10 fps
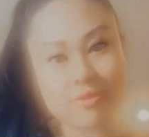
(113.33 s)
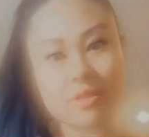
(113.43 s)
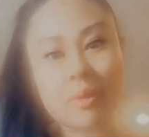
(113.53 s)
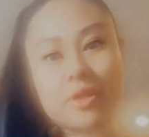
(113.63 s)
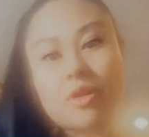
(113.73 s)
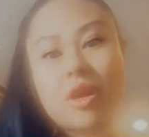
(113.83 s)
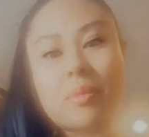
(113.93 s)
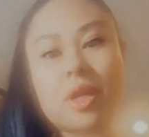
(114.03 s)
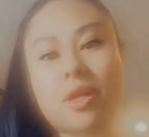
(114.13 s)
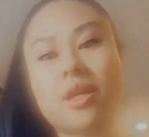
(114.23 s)
some Under
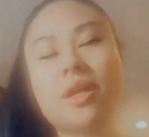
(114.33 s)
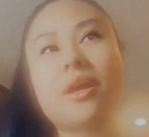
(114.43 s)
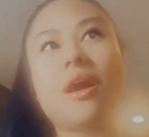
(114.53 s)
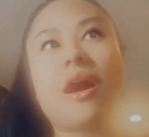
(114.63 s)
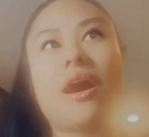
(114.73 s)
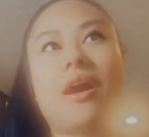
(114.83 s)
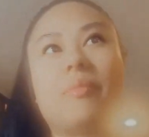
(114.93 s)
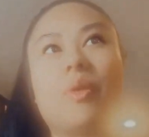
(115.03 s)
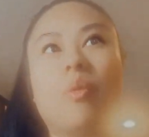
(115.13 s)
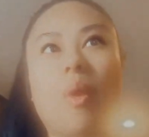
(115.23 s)
Armour
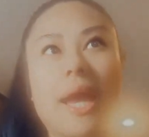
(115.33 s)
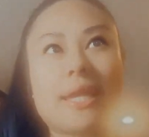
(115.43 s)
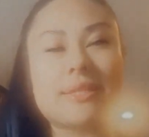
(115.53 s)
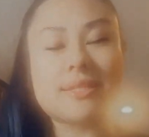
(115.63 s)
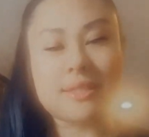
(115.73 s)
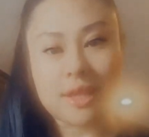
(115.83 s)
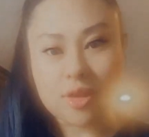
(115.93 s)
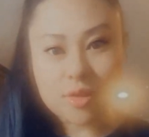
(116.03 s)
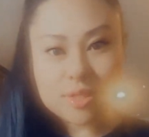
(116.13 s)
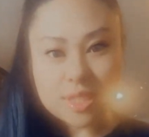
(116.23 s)
white
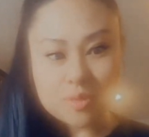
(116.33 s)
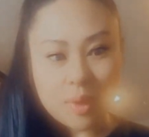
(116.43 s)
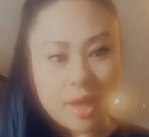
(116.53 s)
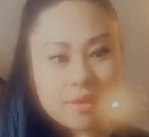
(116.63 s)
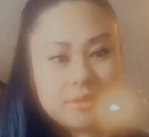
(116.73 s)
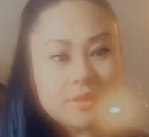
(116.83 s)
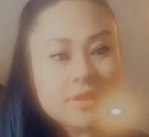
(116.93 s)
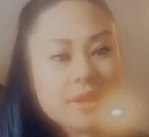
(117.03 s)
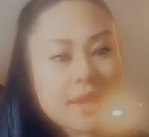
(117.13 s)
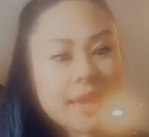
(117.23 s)
sneakers as well.
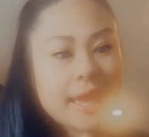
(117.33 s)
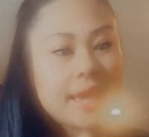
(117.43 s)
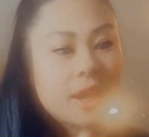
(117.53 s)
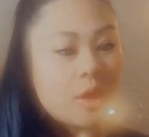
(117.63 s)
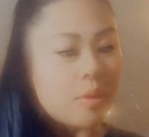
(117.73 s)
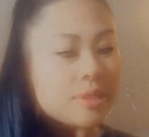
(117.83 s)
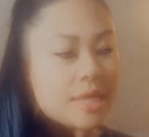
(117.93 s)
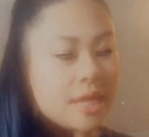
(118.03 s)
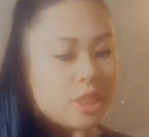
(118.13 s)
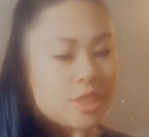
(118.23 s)
And always
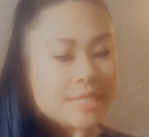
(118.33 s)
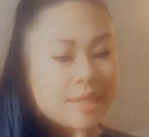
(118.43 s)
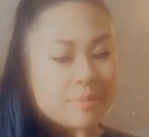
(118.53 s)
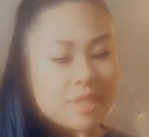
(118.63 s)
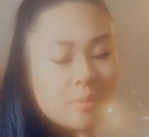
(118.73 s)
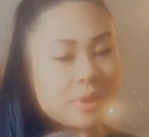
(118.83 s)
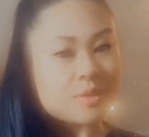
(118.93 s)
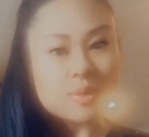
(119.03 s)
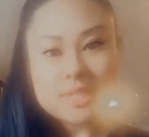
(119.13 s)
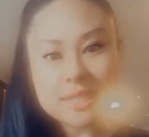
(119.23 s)
like a little something,
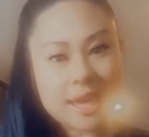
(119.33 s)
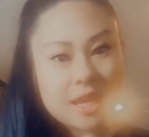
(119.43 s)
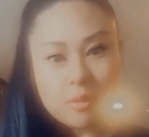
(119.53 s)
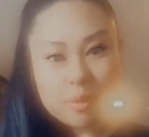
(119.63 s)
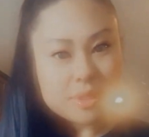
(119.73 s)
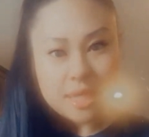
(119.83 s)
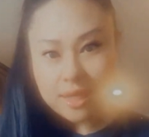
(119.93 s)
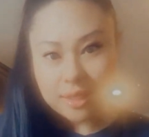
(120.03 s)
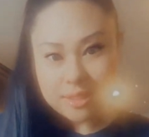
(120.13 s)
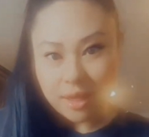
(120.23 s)
because once again, I'm always
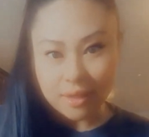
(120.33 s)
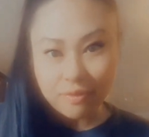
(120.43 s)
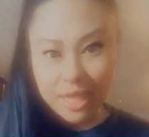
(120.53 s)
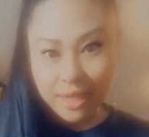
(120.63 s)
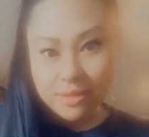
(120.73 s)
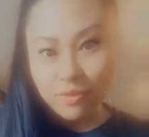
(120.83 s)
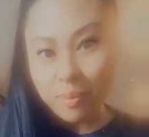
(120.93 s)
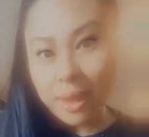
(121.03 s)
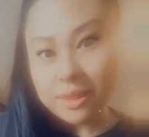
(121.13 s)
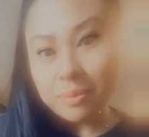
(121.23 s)
getting a ton of things
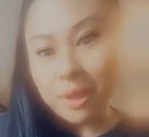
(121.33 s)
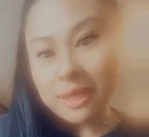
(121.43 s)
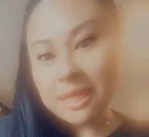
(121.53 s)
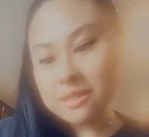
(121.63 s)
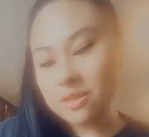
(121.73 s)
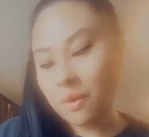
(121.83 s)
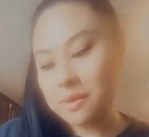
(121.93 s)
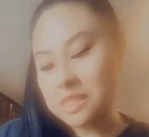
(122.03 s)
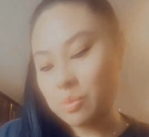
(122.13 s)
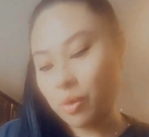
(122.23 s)
from Bath & Body, so
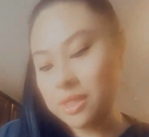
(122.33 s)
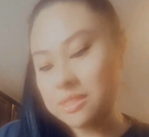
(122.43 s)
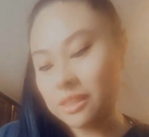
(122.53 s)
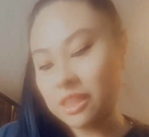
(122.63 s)
I spritzed a